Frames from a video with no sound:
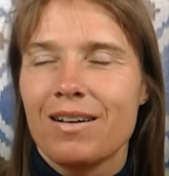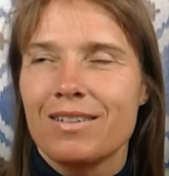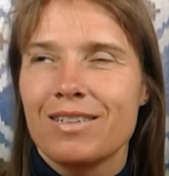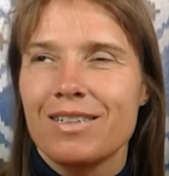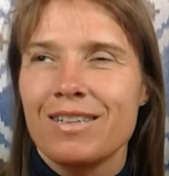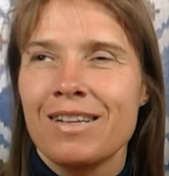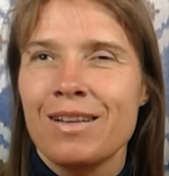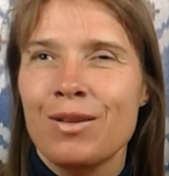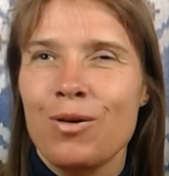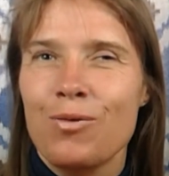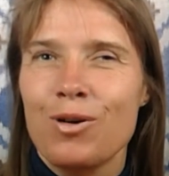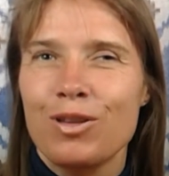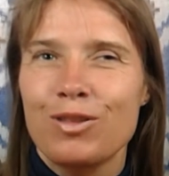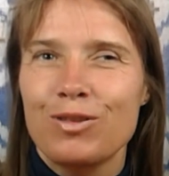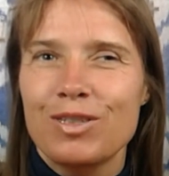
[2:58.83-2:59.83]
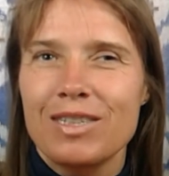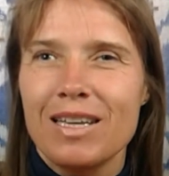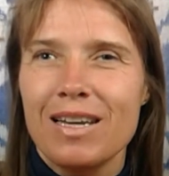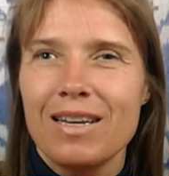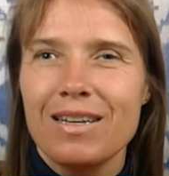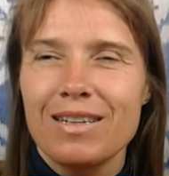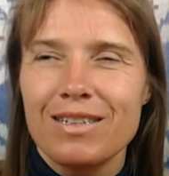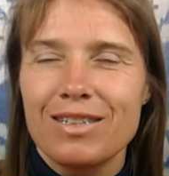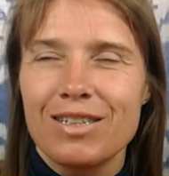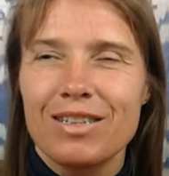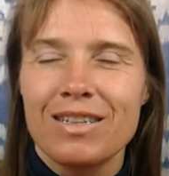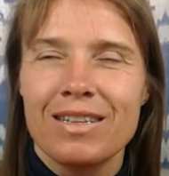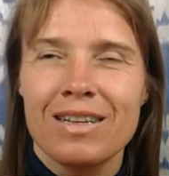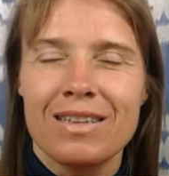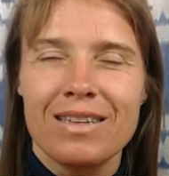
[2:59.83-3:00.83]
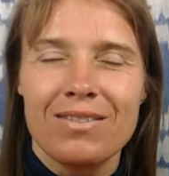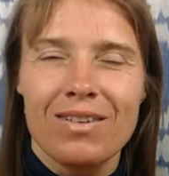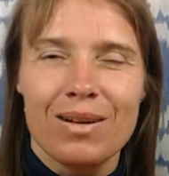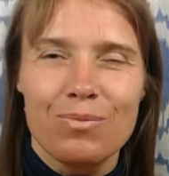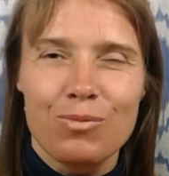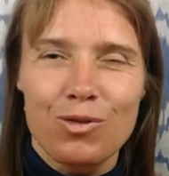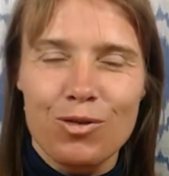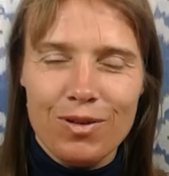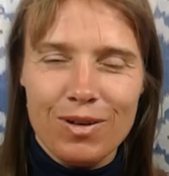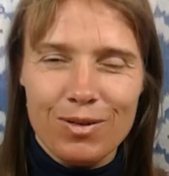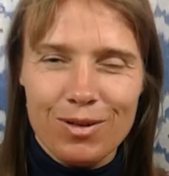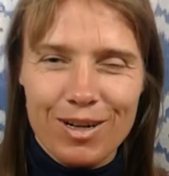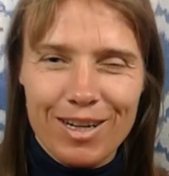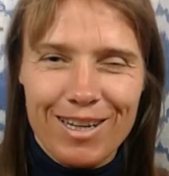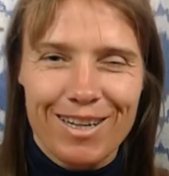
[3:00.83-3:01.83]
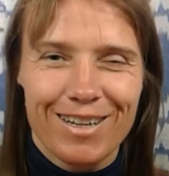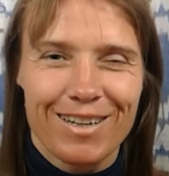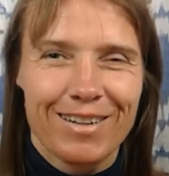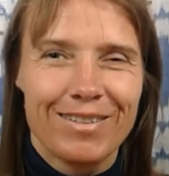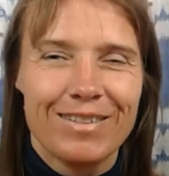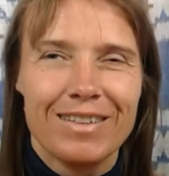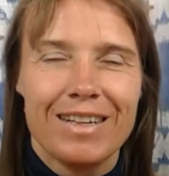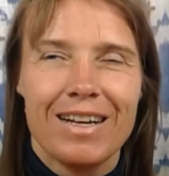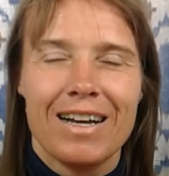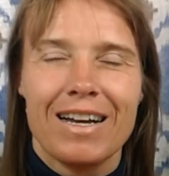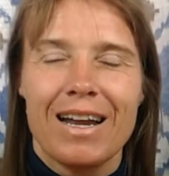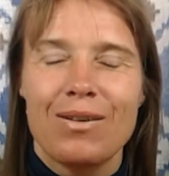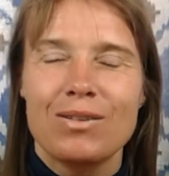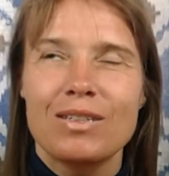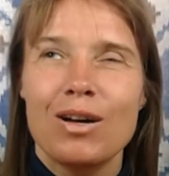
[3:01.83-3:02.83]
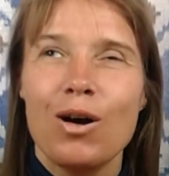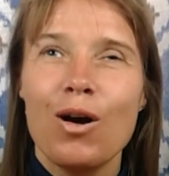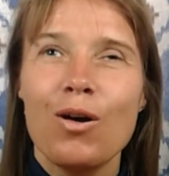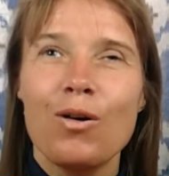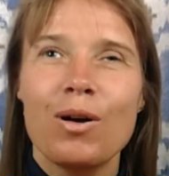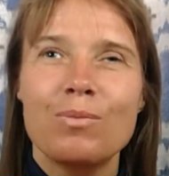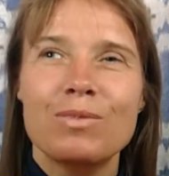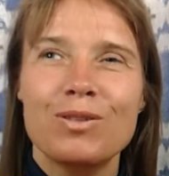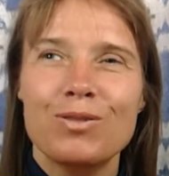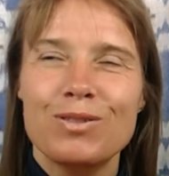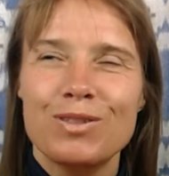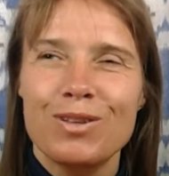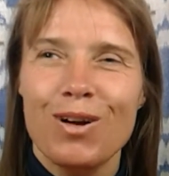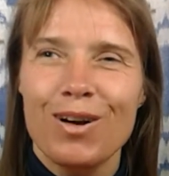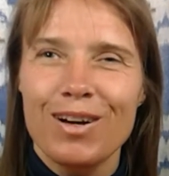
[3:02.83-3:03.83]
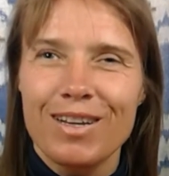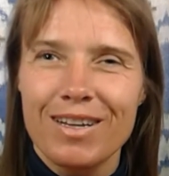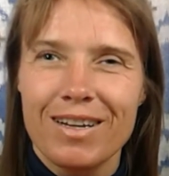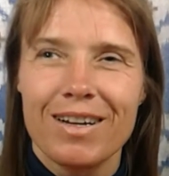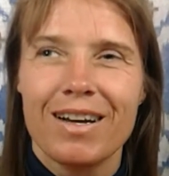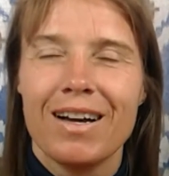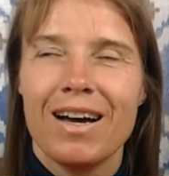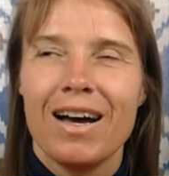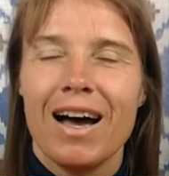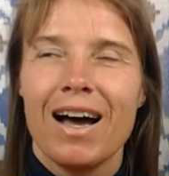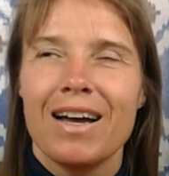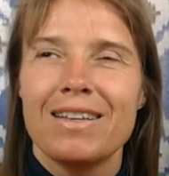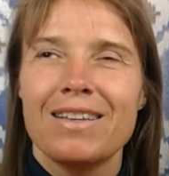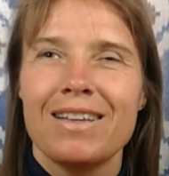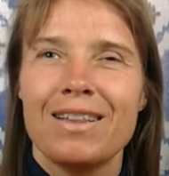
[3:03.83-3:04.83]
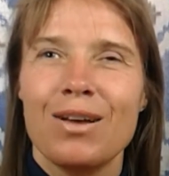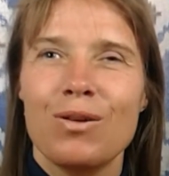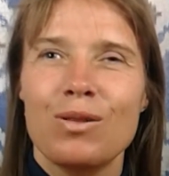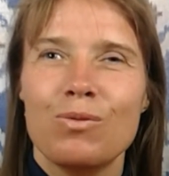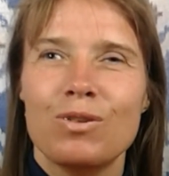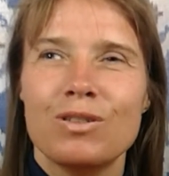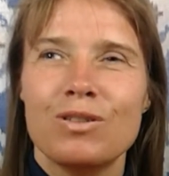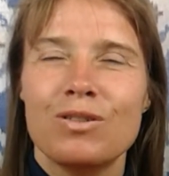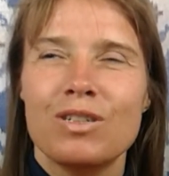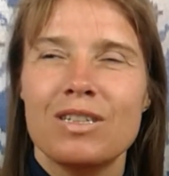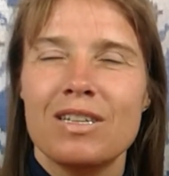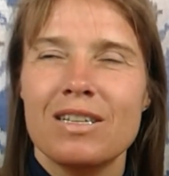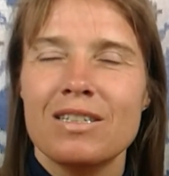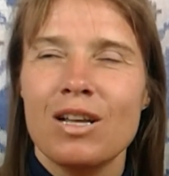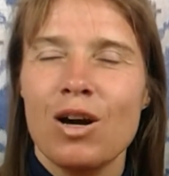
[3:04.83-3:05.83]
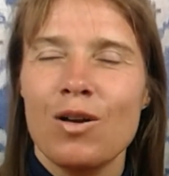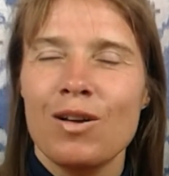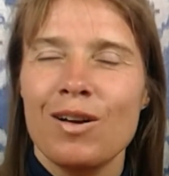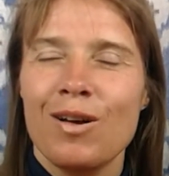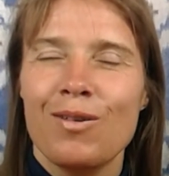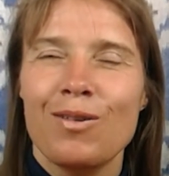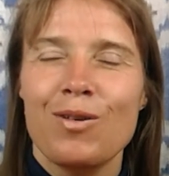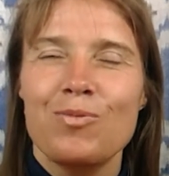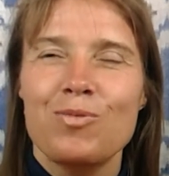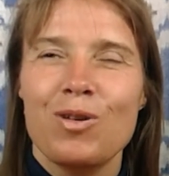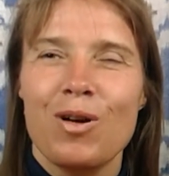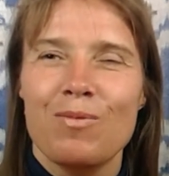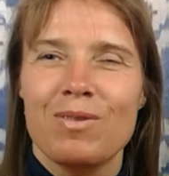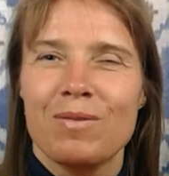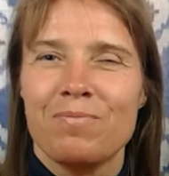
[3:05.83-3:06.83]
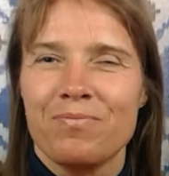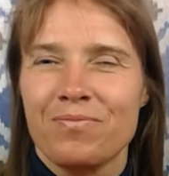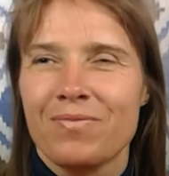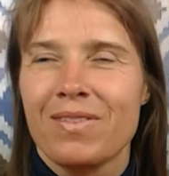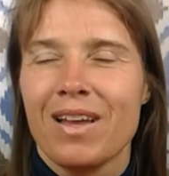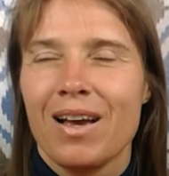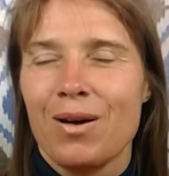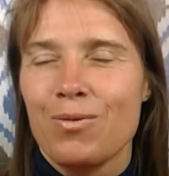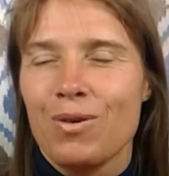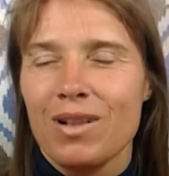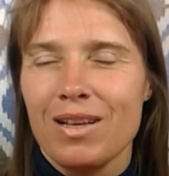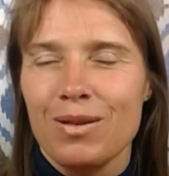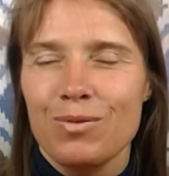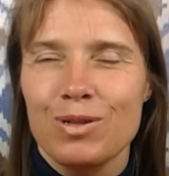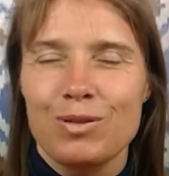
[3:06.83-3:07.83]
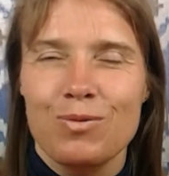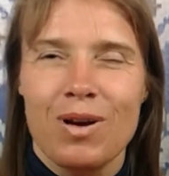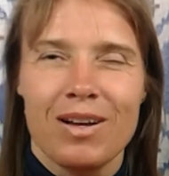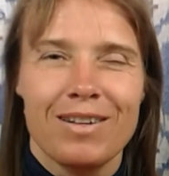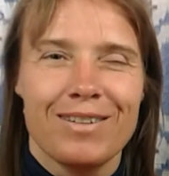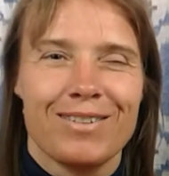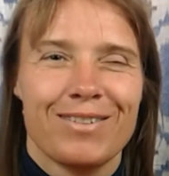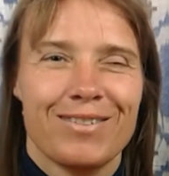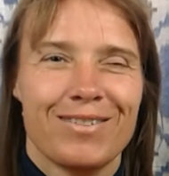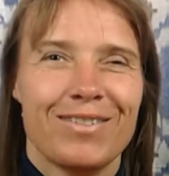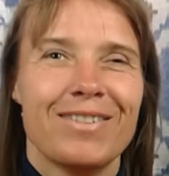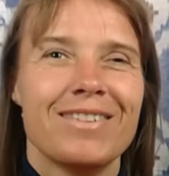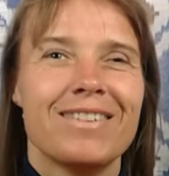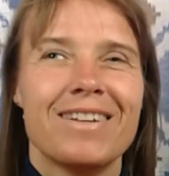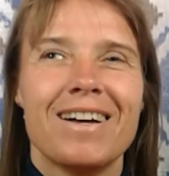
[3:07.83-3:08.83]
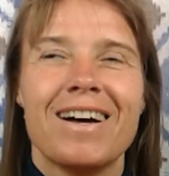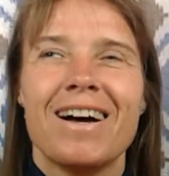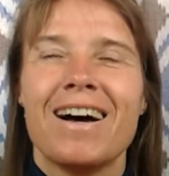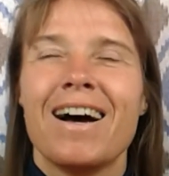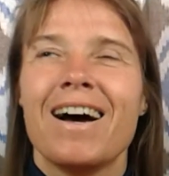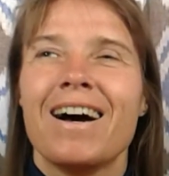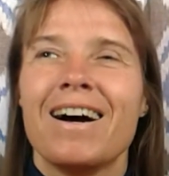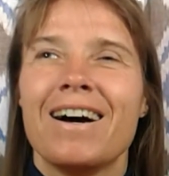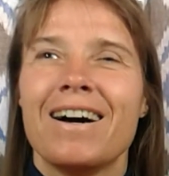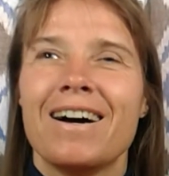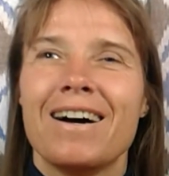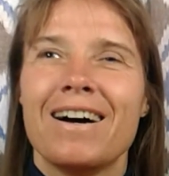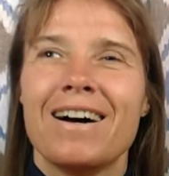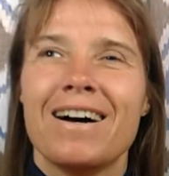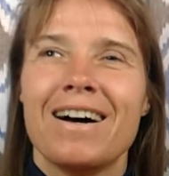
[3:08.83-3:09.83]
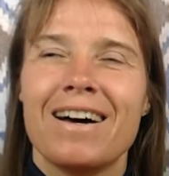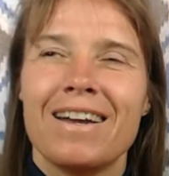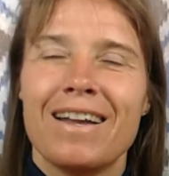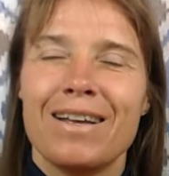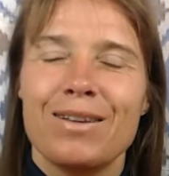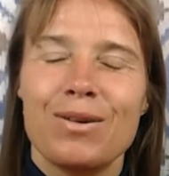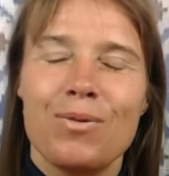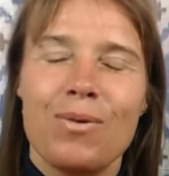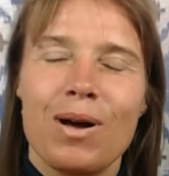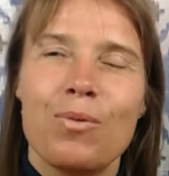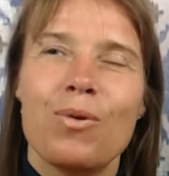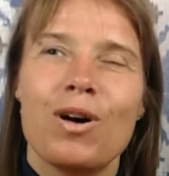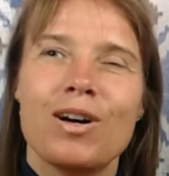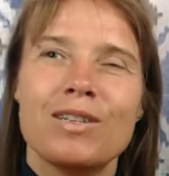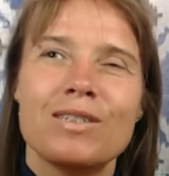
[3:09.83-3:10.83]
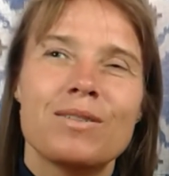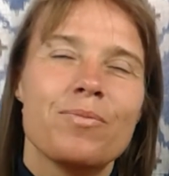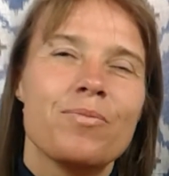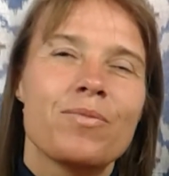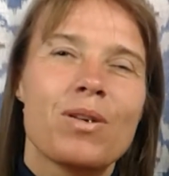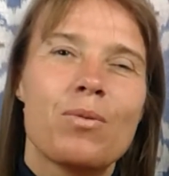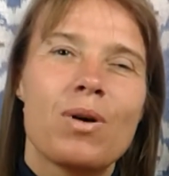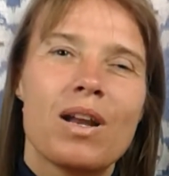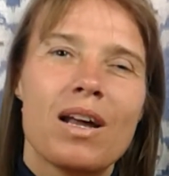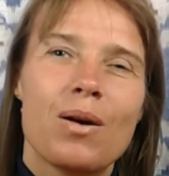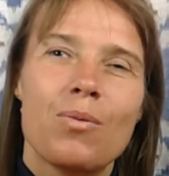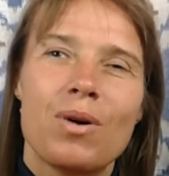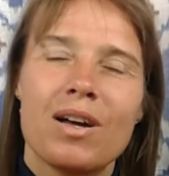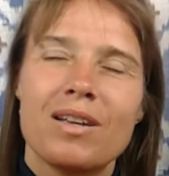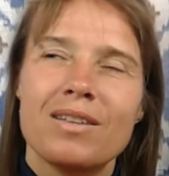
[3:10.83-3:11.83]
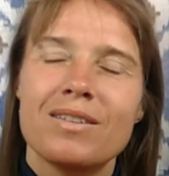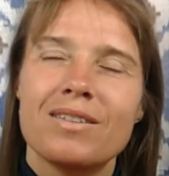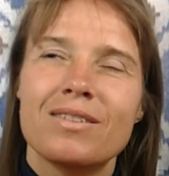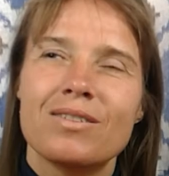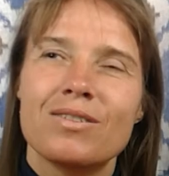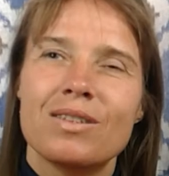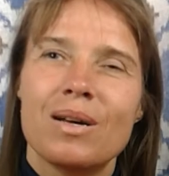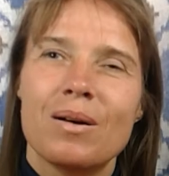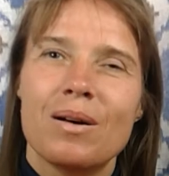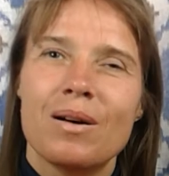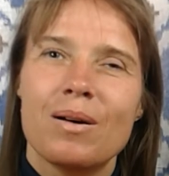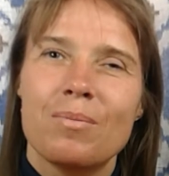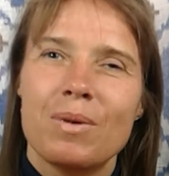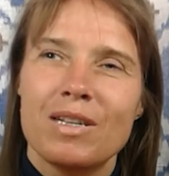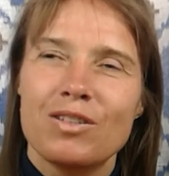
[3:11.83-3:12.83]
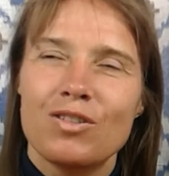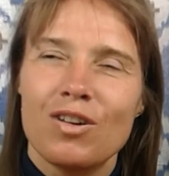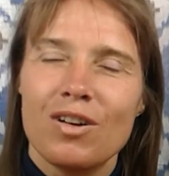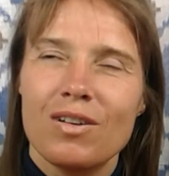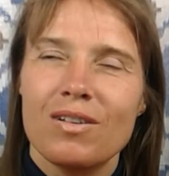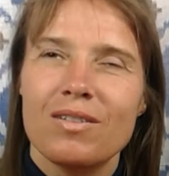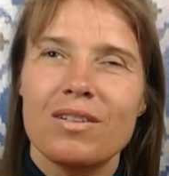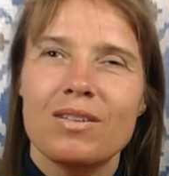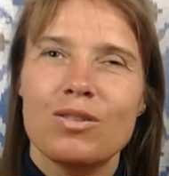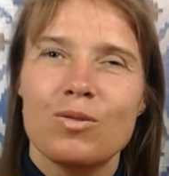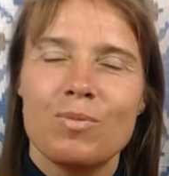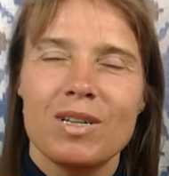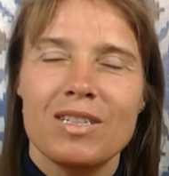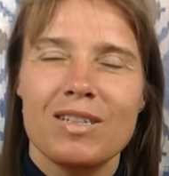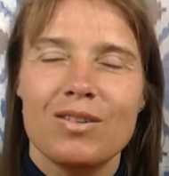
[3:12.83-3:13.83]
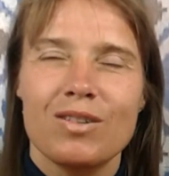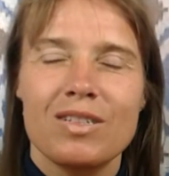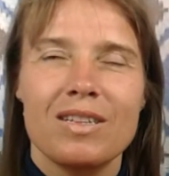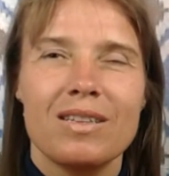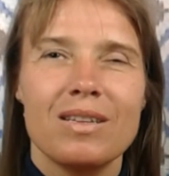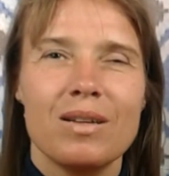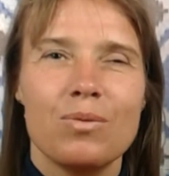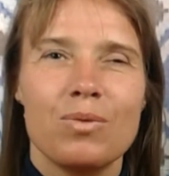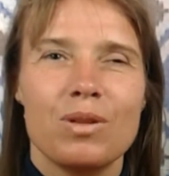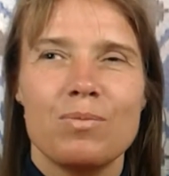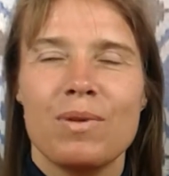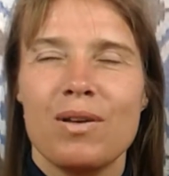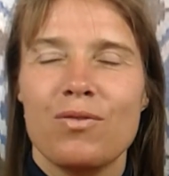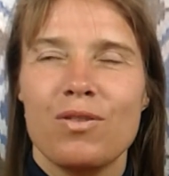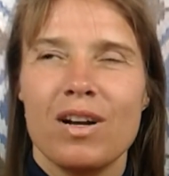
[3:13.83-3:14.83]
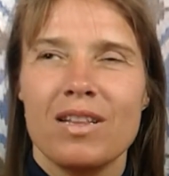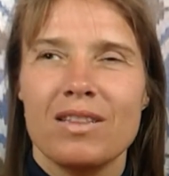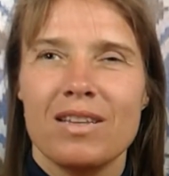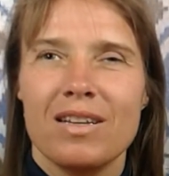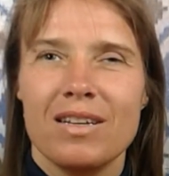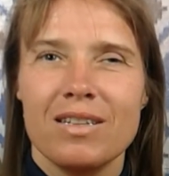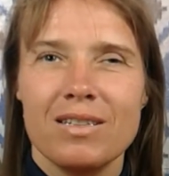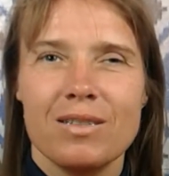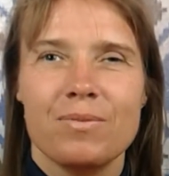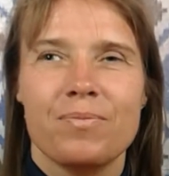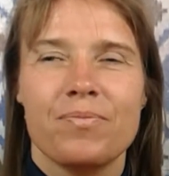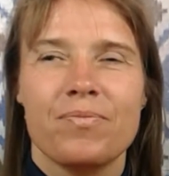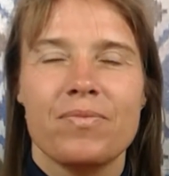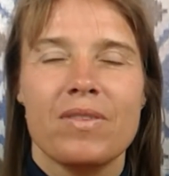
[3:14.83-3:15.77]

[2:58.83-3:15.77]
She didn't know what to say. She didn't even away. And I was, "Oh, I'm so sorry. I didn't know it was you." She says, no problem." Well, that was one. Another one was when I went to the metro to Mexico City with my friend Dennis.